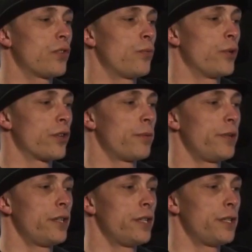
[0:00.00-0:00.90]
we're going to
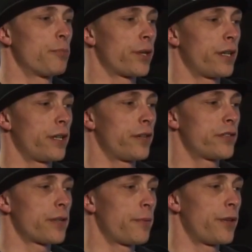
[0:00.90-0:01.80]
be bringing
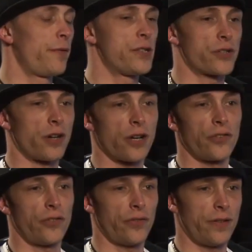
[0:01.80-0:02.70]
some of the featured
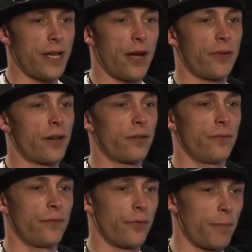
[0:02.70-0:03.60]
artists down there
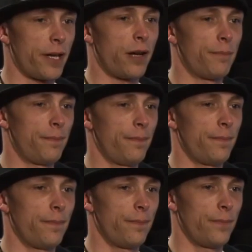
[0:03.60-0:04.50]
from the album,
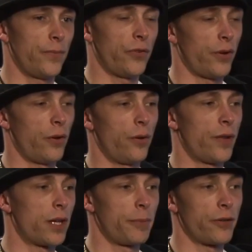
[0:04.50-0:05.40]
so
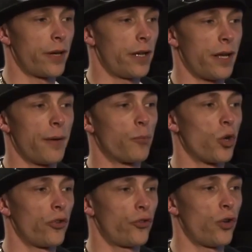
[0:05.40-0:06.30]
that'll be great. And
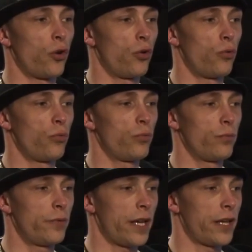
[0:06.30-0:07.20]
we're also
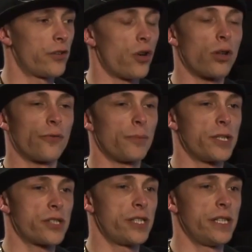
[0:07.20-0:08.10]
taking $1 from
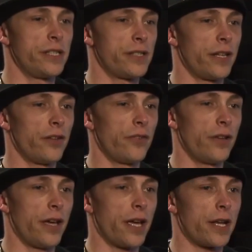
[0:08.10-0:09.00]
each CD sale
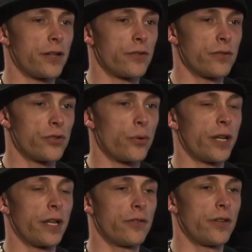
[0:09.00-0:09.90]
and
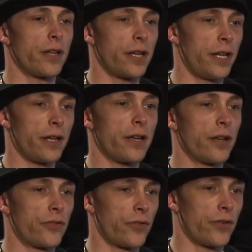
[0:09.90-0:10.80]
donating it to the Canadian
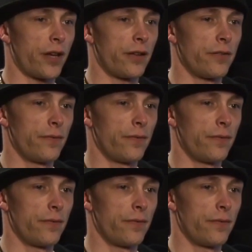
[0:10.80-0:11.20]
Cancer Society.